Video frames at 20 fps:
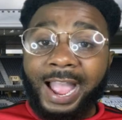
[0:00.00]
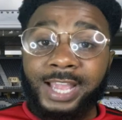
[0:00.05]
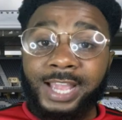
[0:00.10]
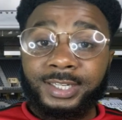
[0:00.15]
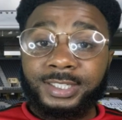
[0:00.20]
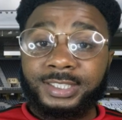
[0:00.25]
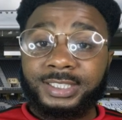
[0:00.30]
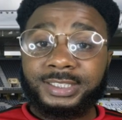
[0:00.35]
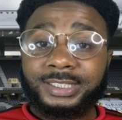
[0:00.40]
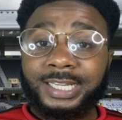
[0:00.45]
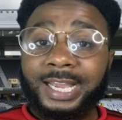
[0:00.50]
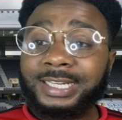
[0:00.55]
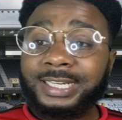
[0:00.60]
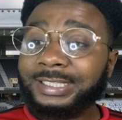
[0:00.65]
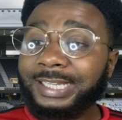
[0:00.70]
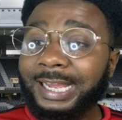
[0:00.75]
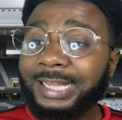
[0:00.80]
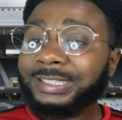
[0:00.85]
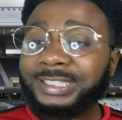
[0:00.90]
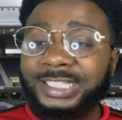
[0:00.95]
I
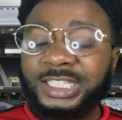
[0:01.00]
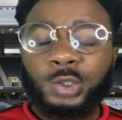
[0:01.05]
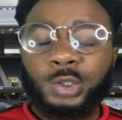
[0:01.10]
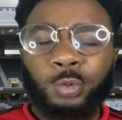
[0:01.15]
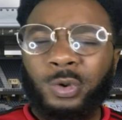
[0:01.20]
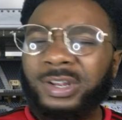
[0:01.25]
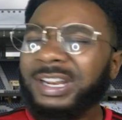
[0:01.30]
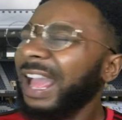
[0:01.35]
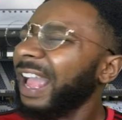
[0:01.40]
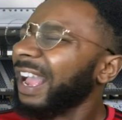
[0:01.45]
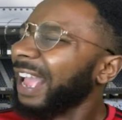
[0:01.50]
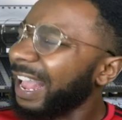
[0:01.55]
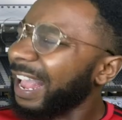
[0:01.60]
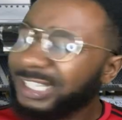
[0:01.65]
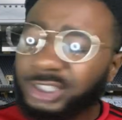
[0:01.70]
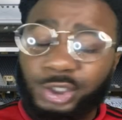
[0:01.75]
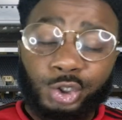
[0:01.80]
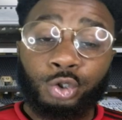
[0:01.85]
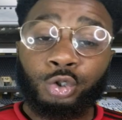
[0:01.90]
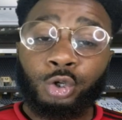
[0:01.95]
understand that this one
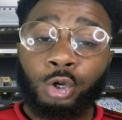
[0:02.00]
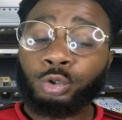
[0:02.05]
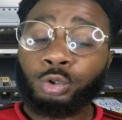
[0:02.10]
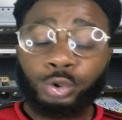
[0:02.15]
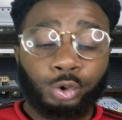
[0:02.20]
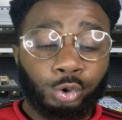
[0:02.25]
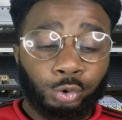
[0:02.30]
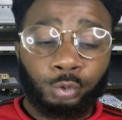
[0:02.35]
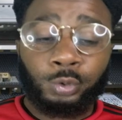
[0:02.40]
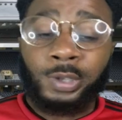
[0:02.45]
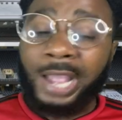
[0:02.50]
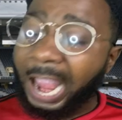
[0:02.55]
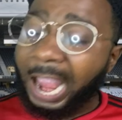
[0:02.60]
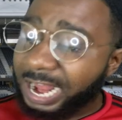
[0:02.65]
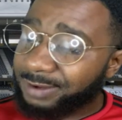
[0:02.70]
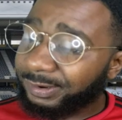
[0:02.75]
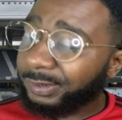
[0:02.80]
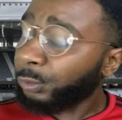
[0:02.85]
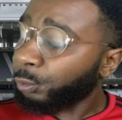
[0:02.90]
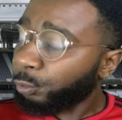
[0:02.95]
has to go to
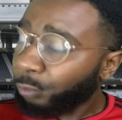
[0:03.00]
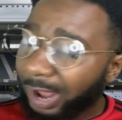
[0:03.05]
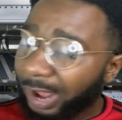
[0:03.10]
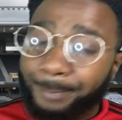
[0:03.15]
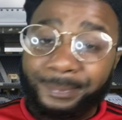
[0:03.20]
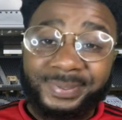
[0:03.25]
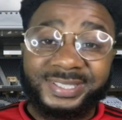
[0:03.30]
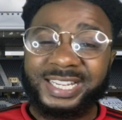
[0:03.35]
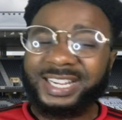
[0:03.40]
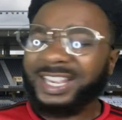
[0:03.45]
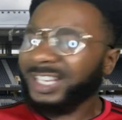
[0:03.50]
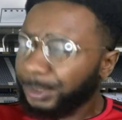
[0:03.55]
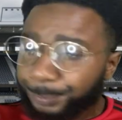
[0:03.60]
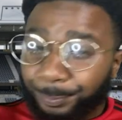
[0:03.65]
Aaron Wan-Bissaka.